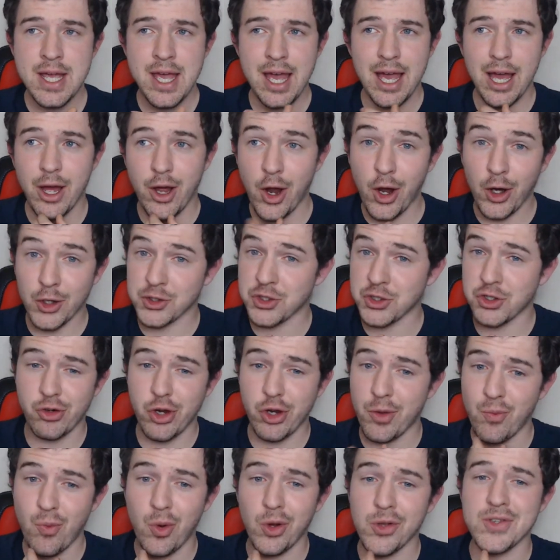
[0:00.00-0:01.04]
Our
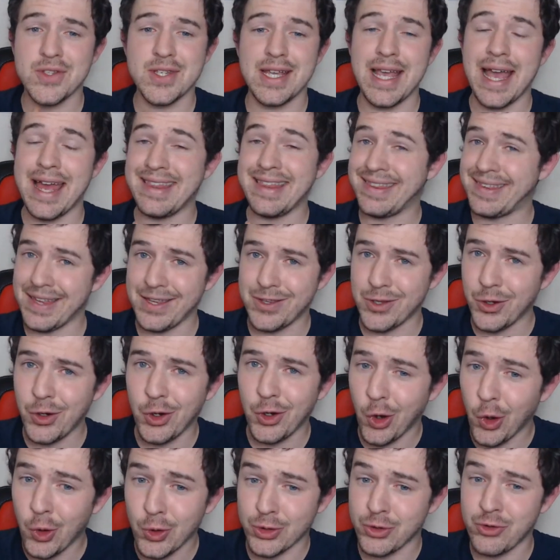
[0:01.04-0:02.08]
scrum, once again, didn't
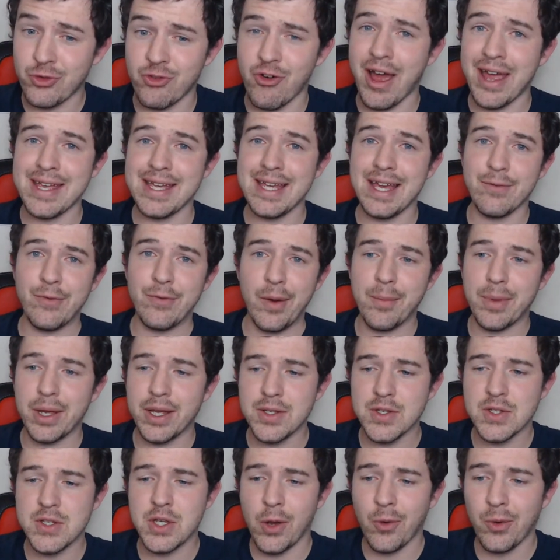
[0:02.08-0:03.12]
look great, if I'm
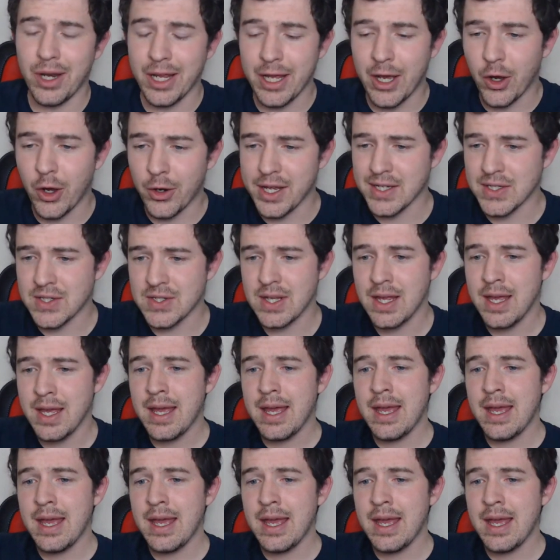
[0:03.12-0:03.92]
being totally honest.